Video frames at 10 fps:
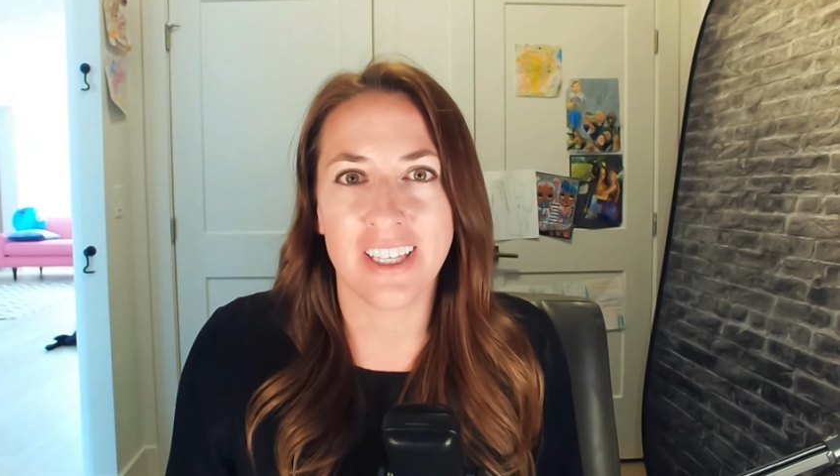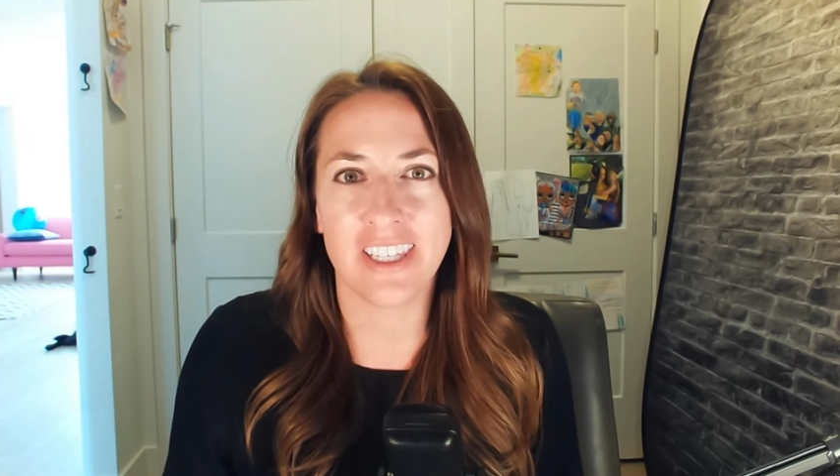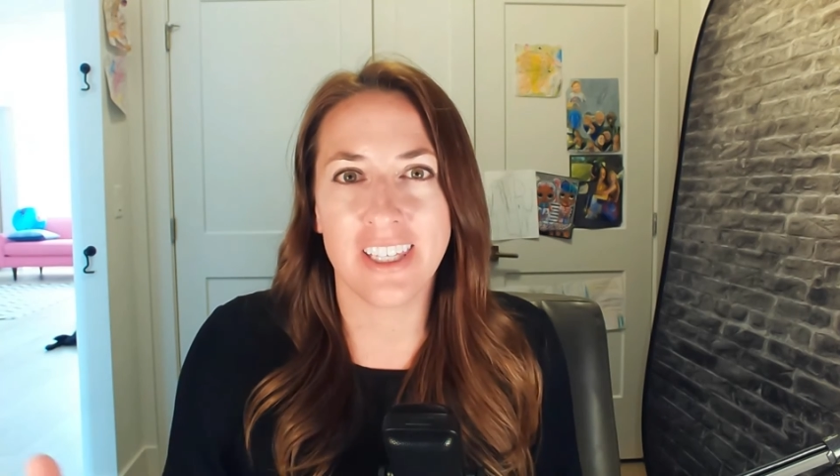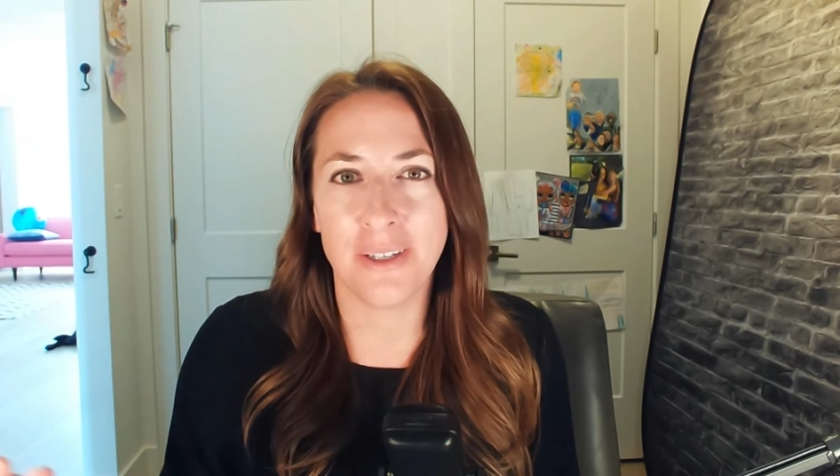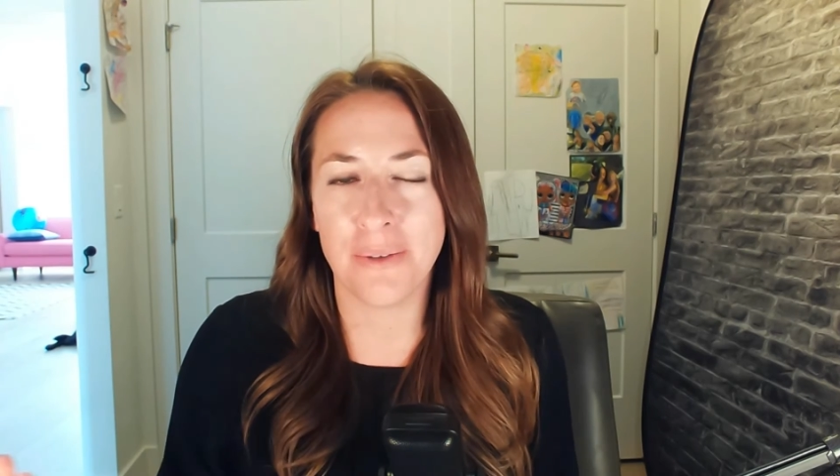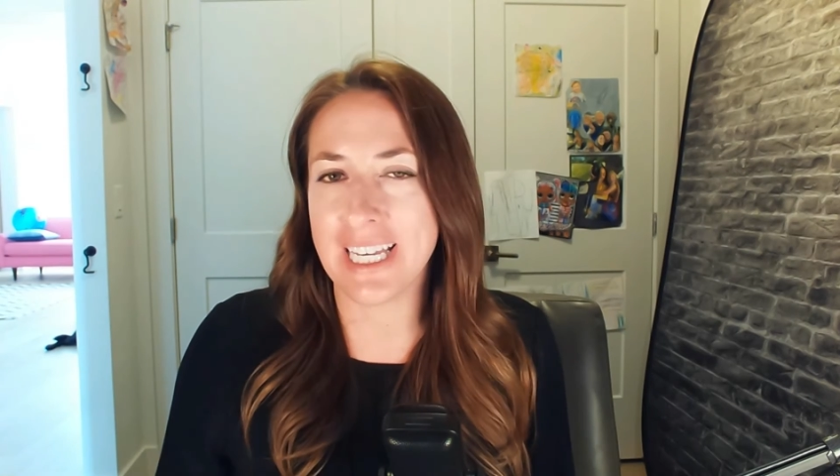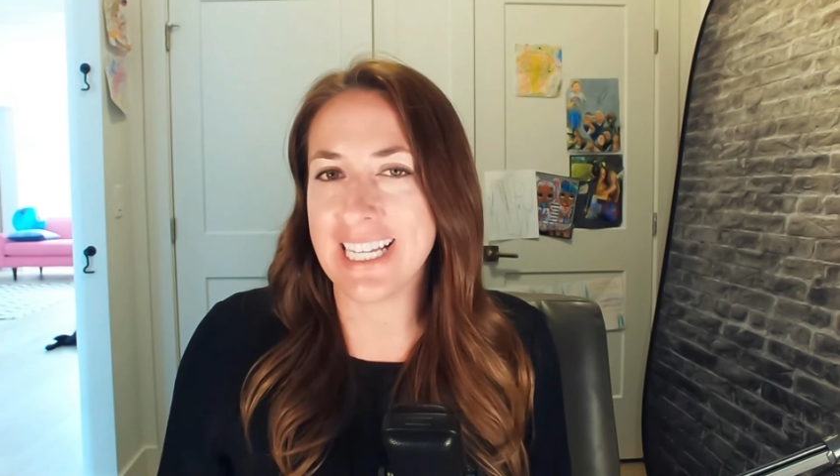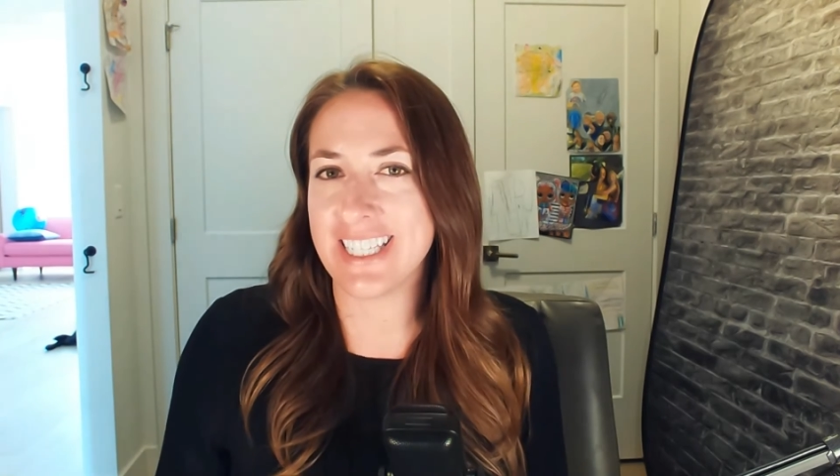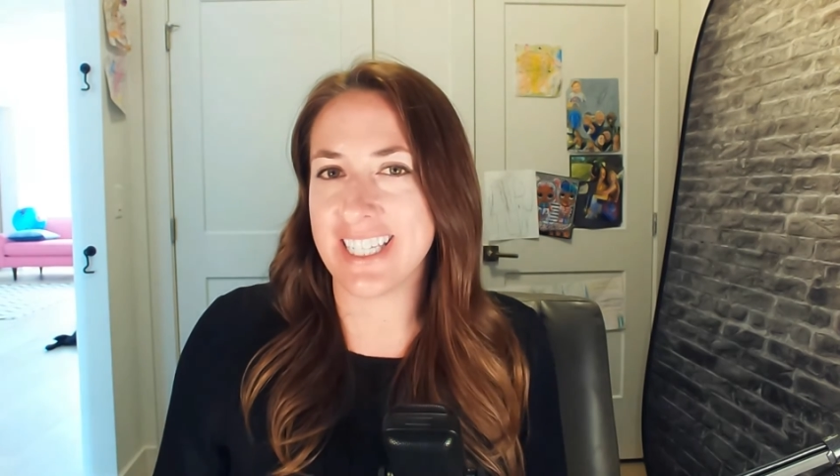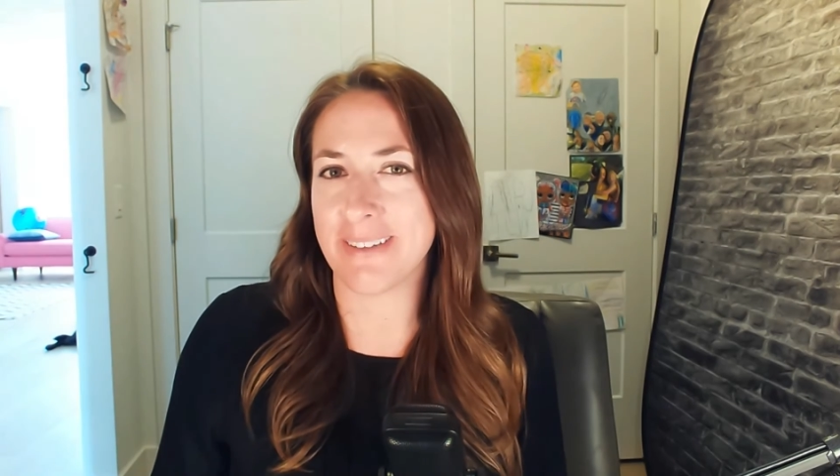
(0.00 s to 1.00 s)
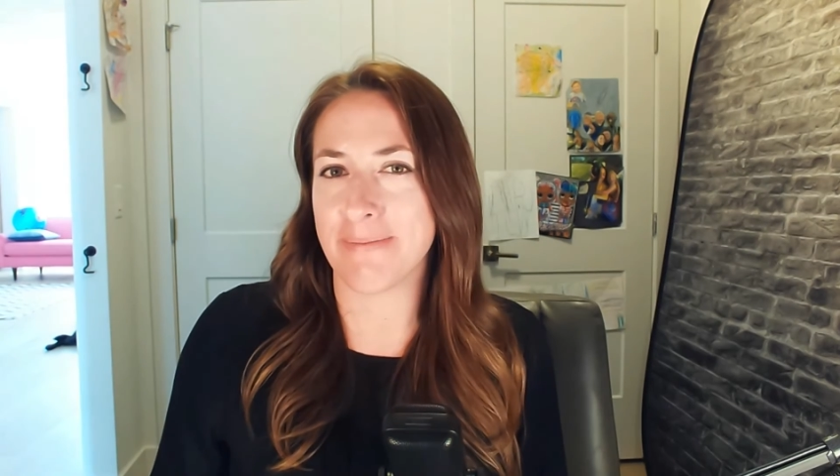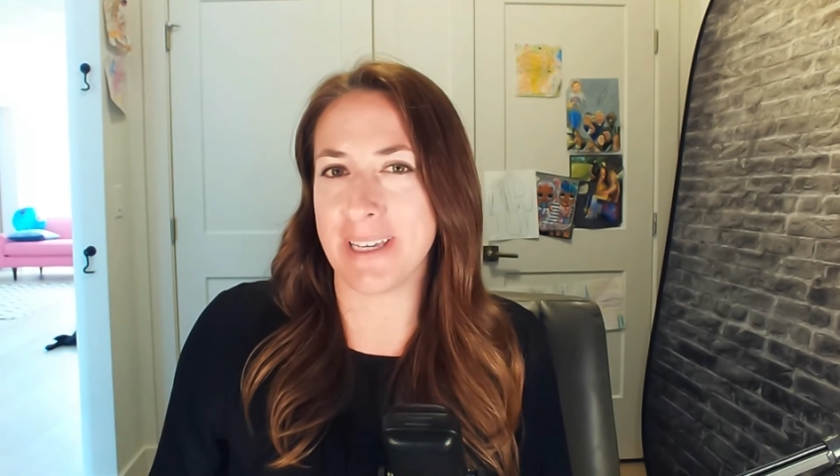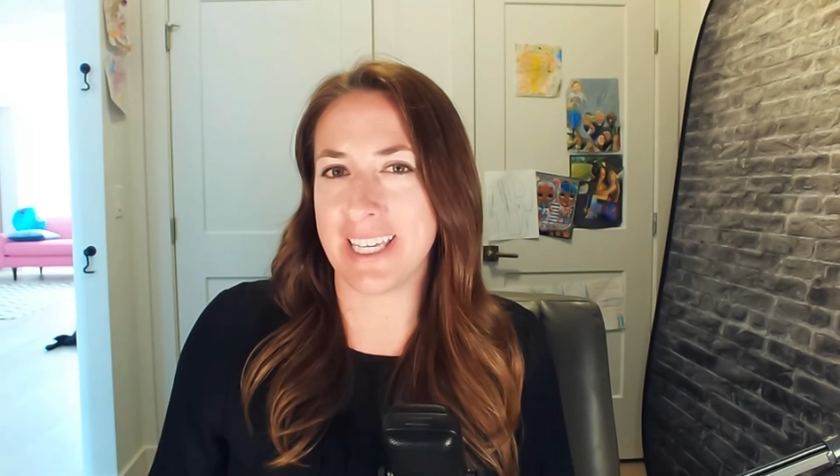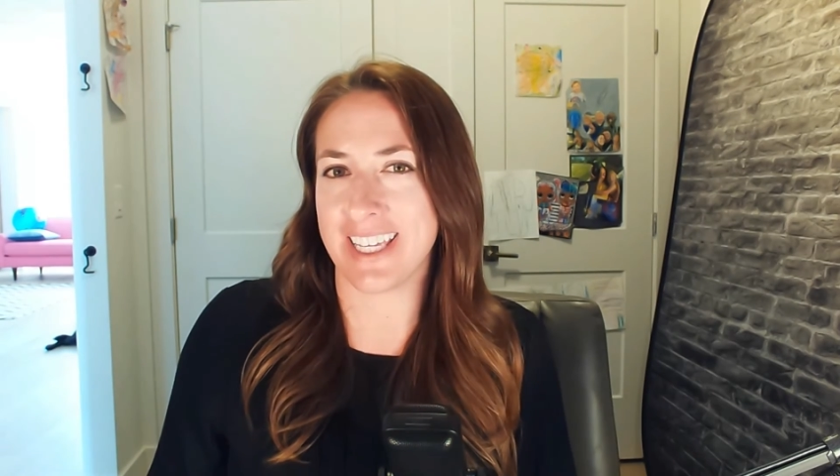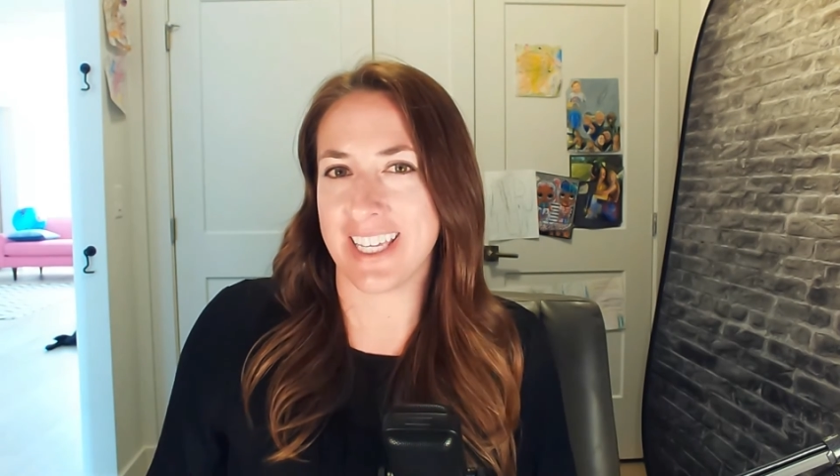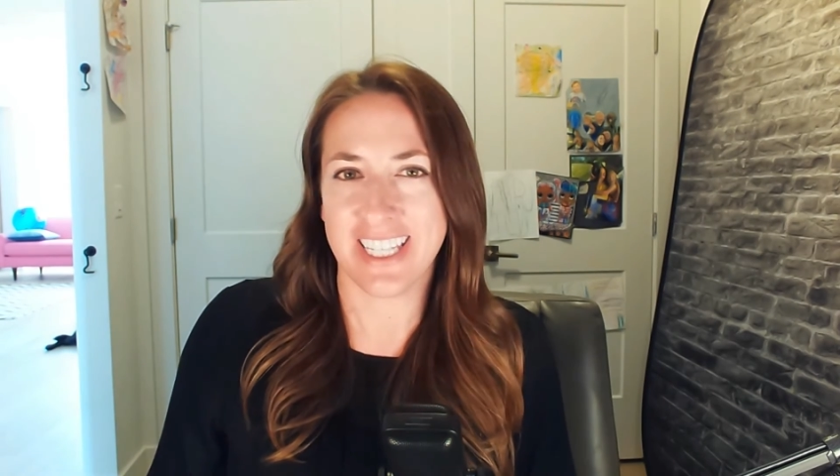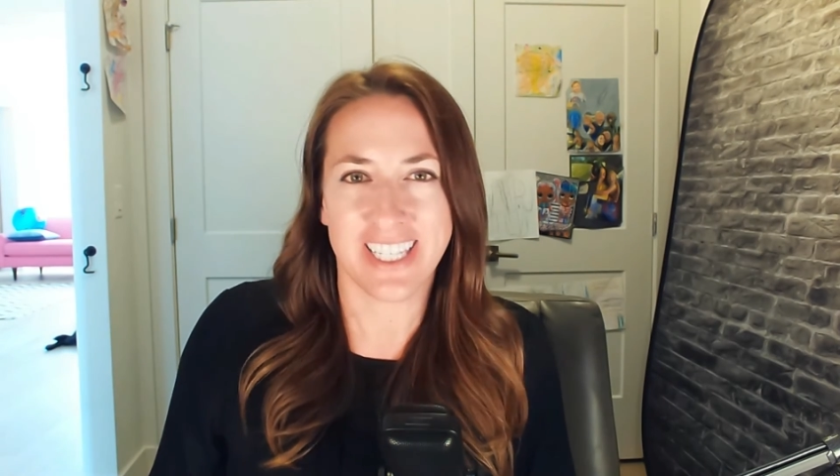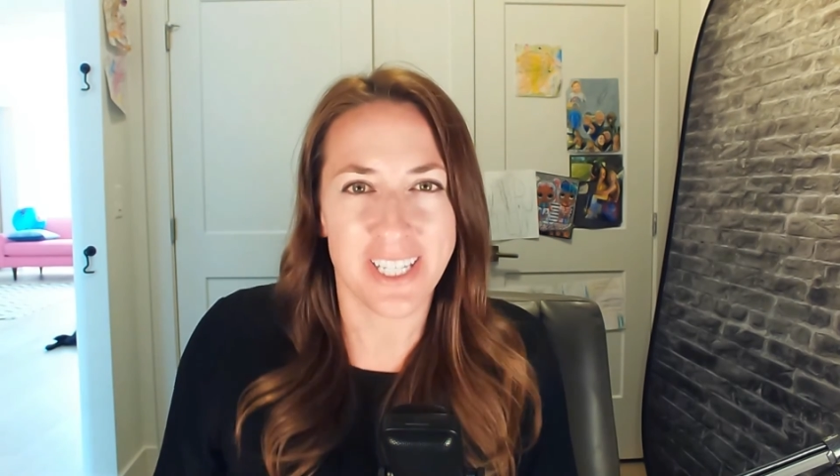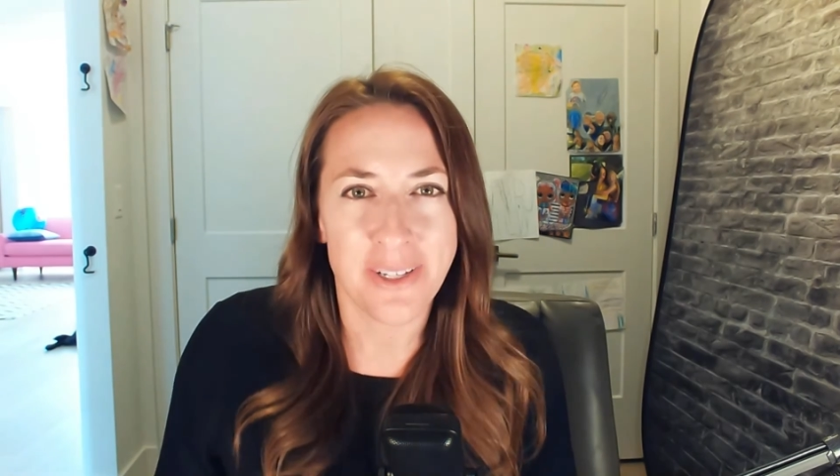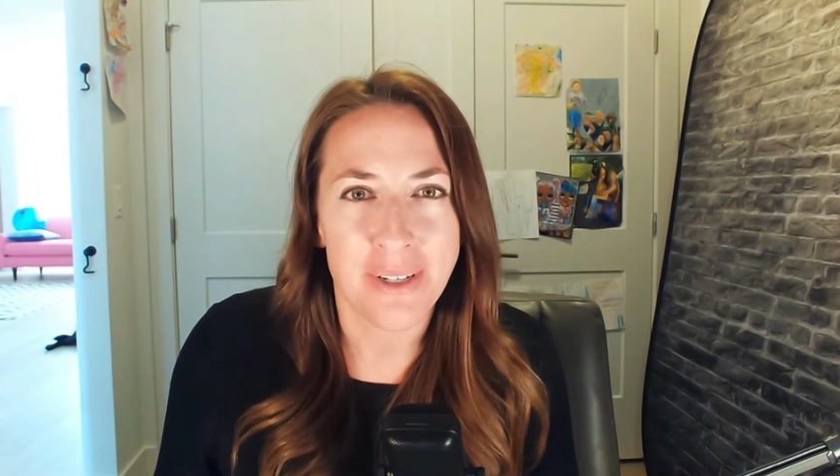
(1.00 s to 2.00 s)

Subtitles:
you get to continue